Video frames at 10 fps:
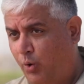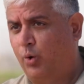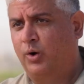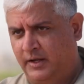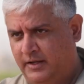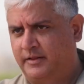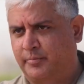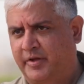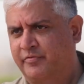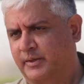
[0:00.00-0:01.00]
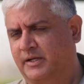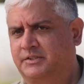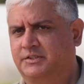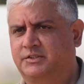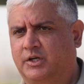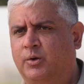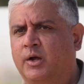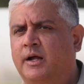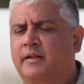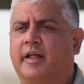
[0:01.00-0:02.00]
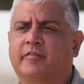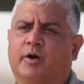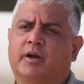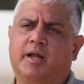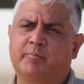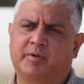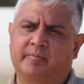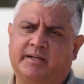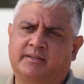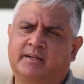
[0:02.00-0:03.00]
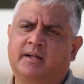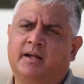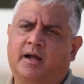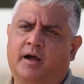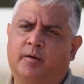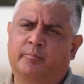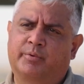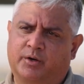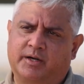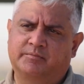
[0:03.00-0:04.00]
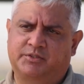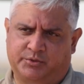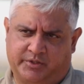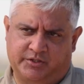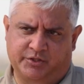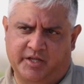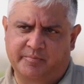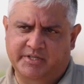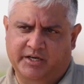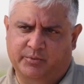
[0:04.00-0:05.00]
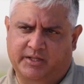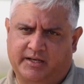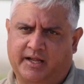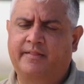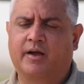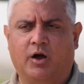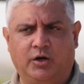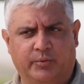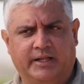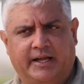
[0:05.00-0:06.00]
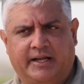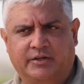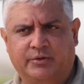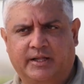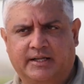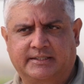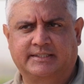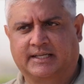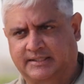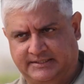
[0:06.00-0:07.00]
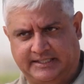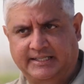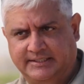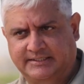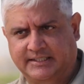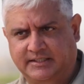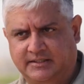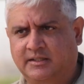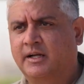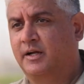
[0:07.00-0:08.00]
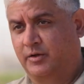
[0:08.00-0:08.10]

or the beef production. So they've got to implement um, programs to, to keep track with that. And the only way they can do that is understanding the cycle,